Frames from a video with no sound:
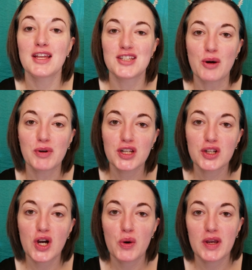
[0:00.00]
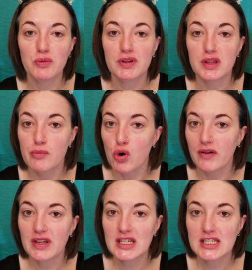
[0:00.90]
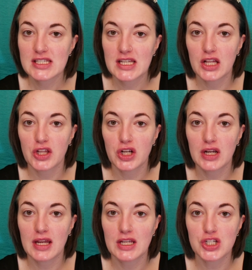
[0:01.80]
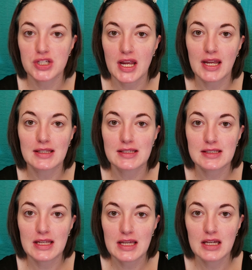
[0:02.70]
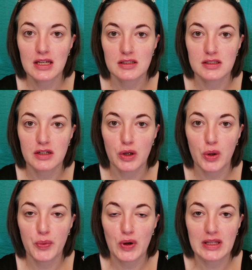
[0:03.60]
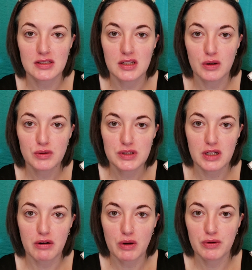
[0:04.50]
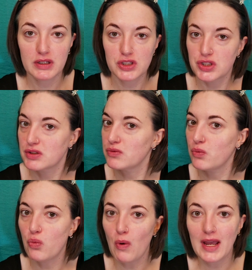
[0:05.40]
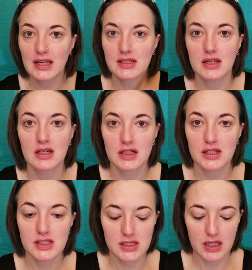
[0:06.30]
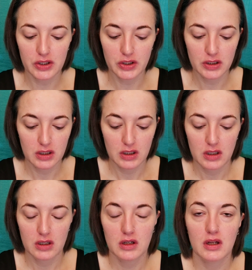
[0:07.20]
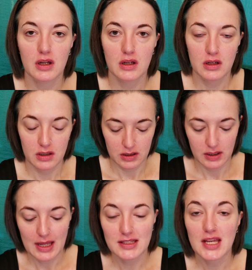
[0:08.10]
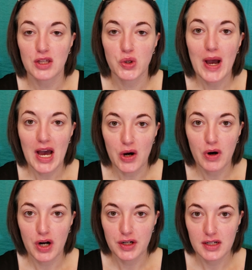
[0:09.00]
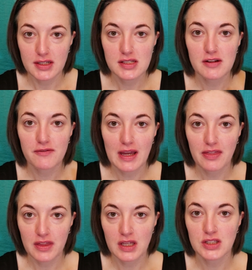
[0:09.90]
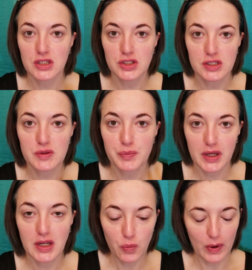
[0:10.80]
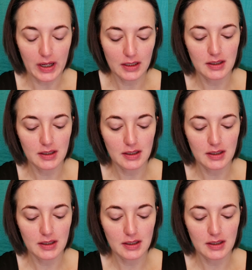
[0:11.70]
Now we're going to go in with the Morphe concealer in shade C0.00. It's just white concealer. Can't tell you how hard it is to find things in just plain white.